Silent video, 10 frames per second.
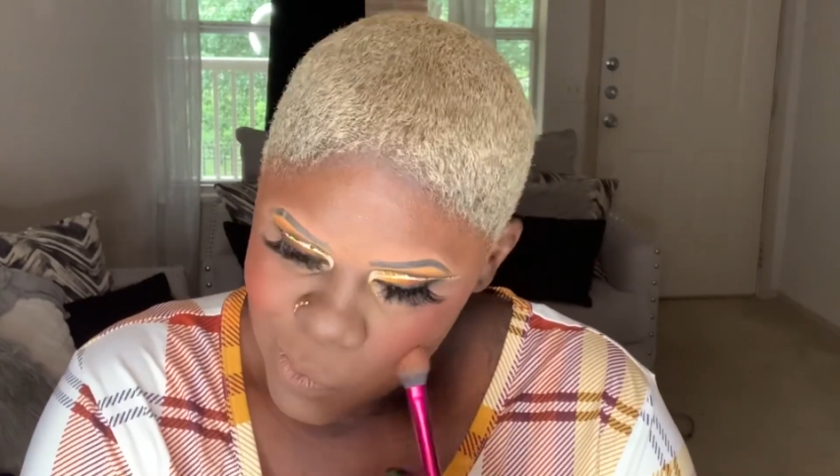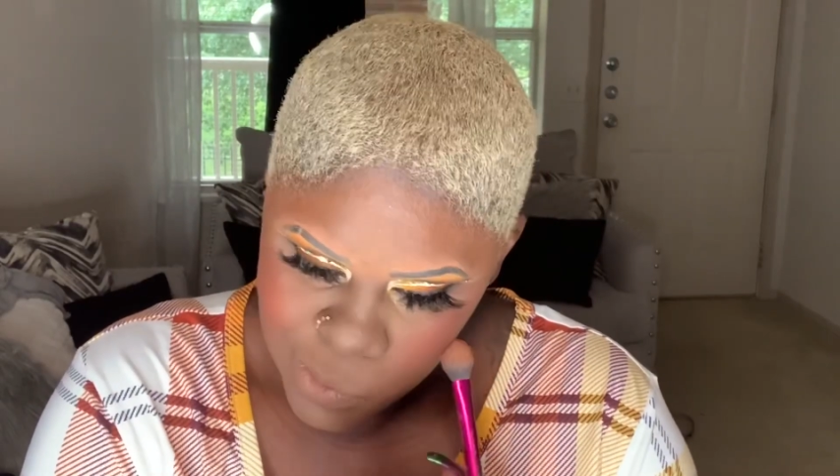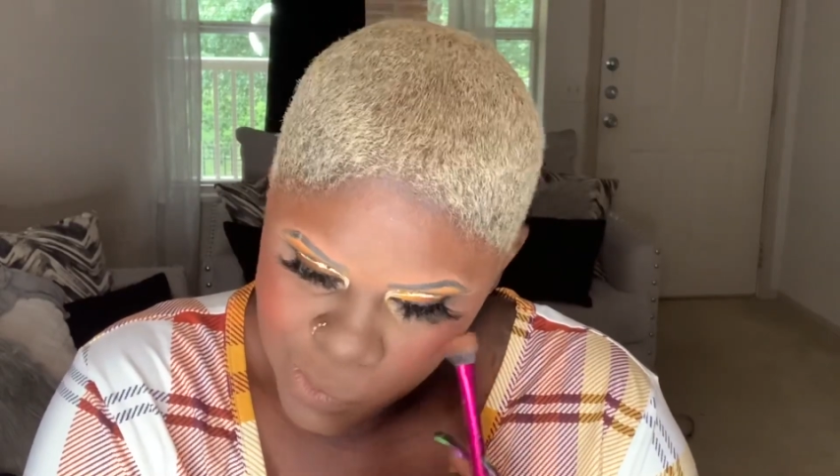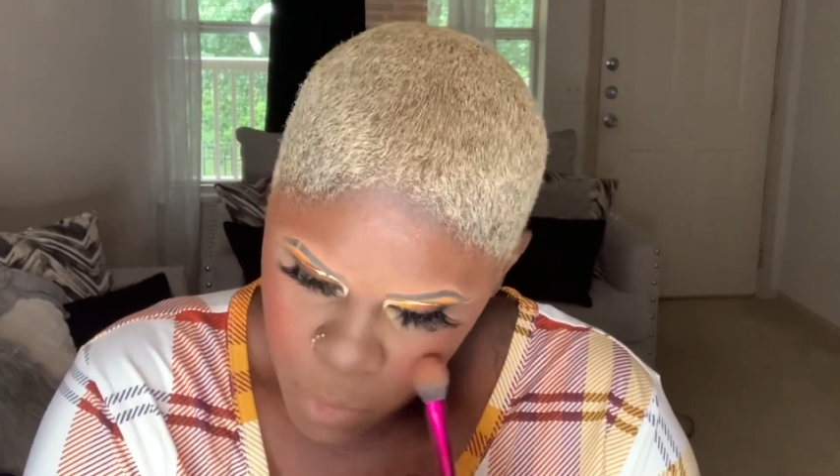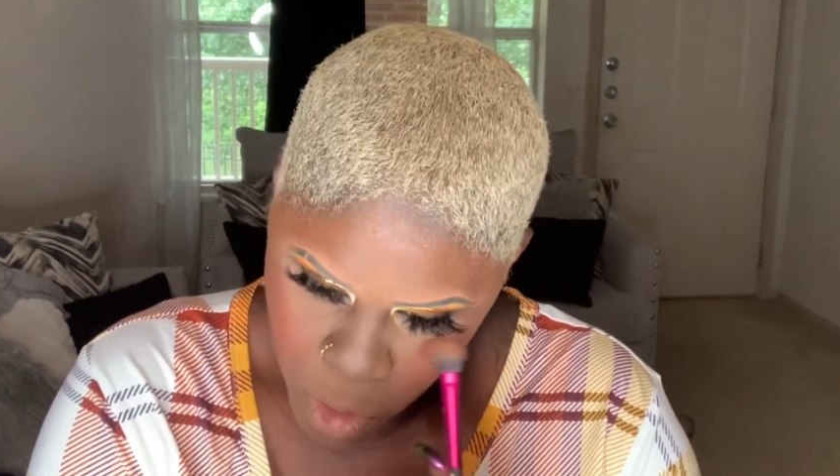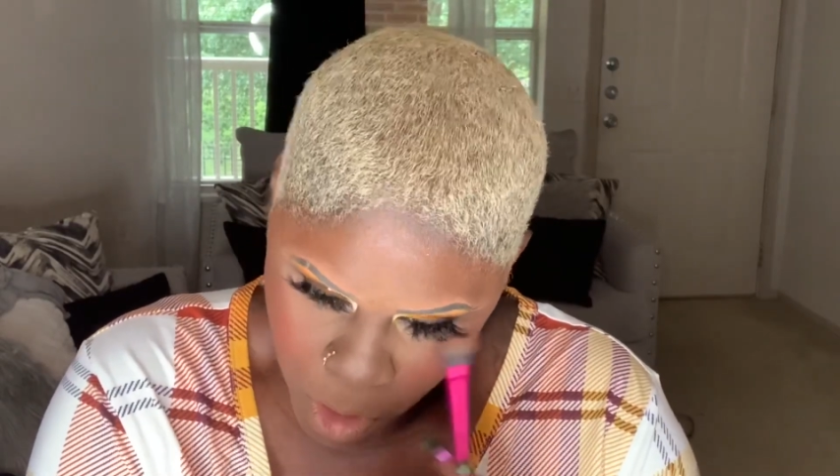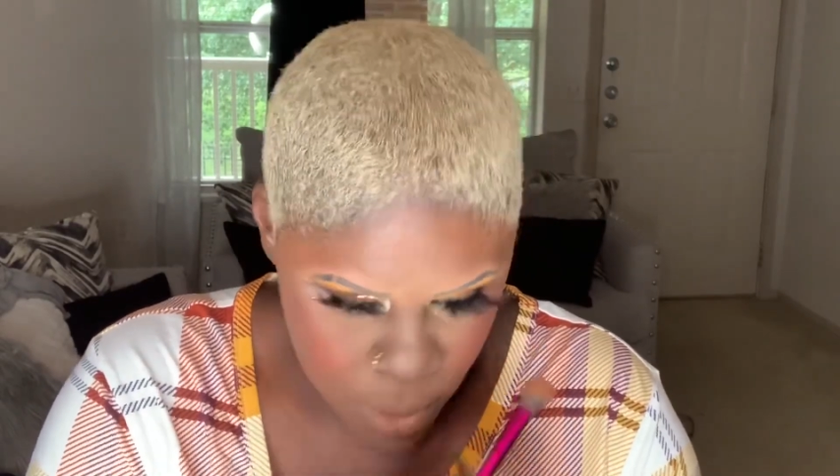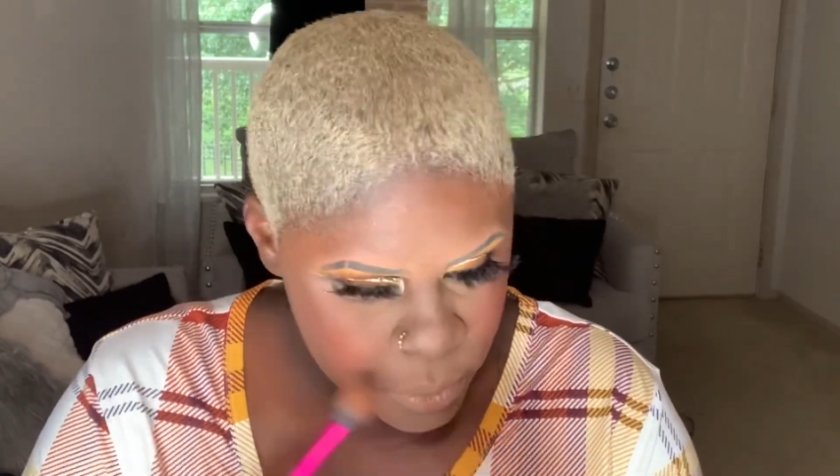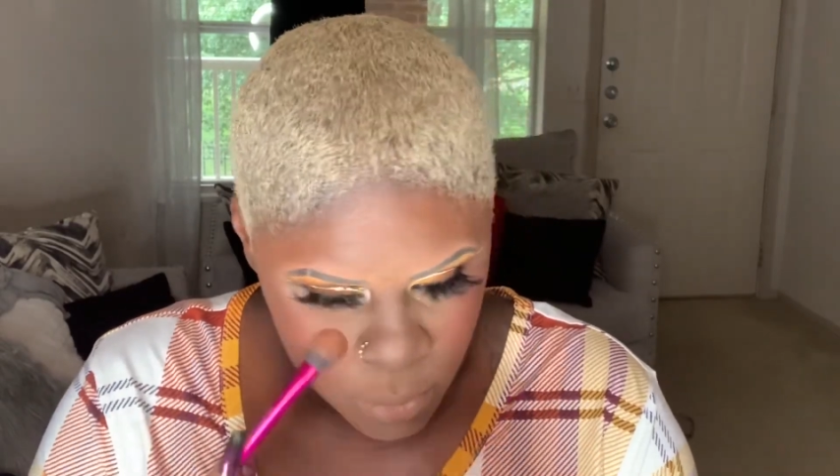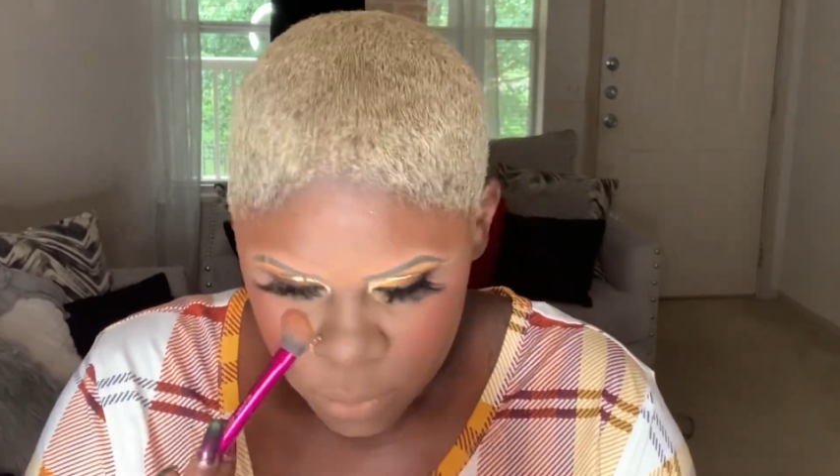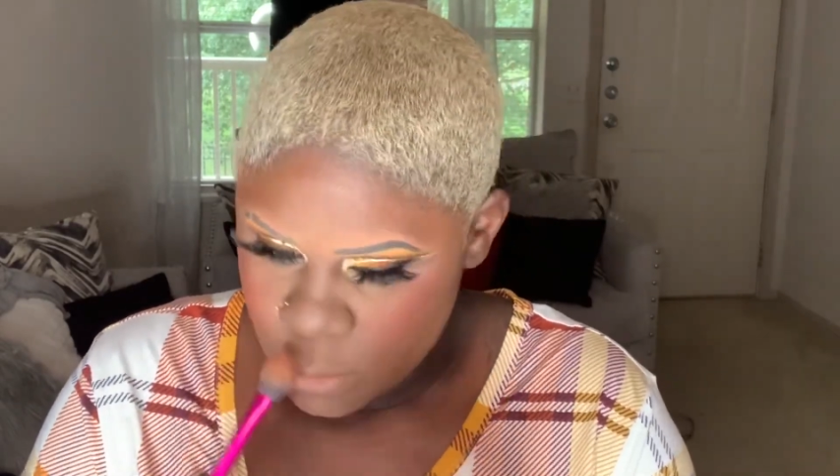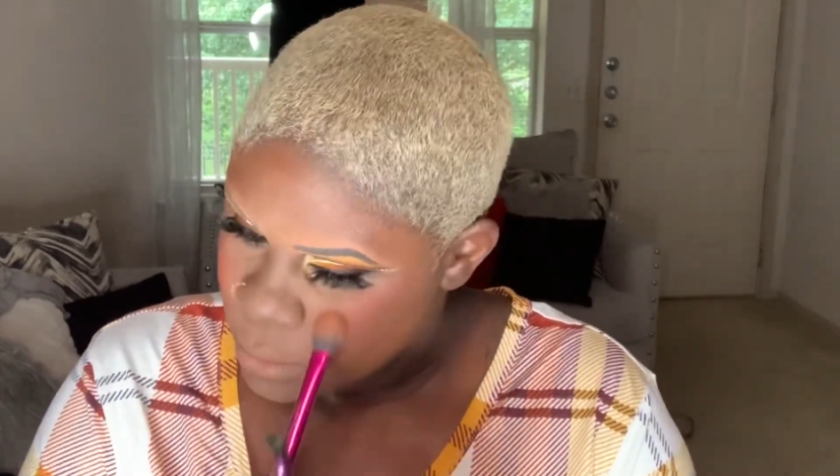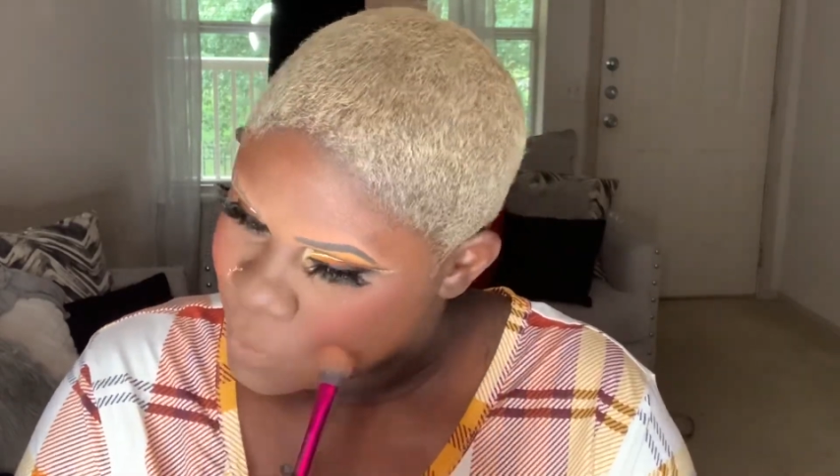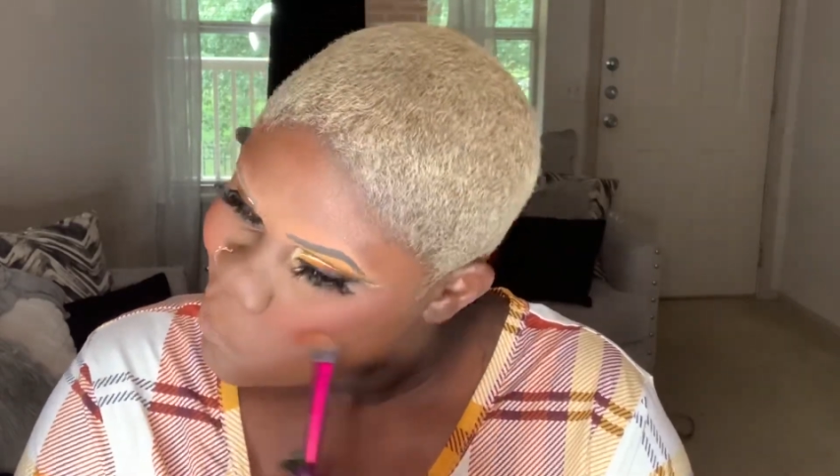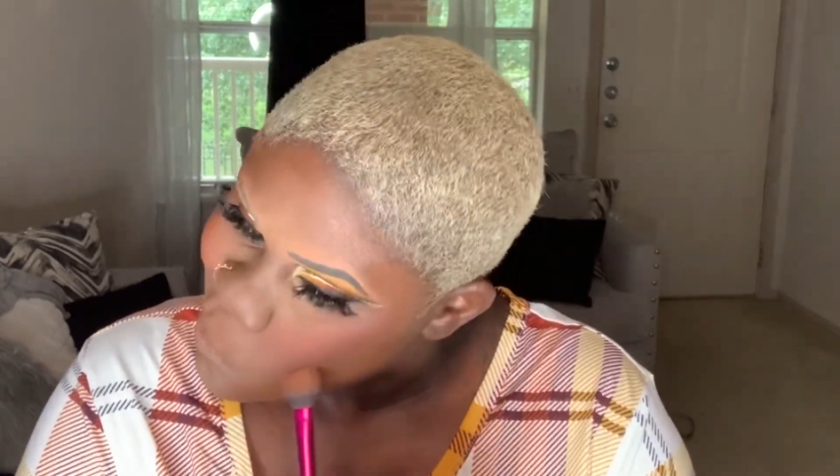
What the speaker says: color to my face.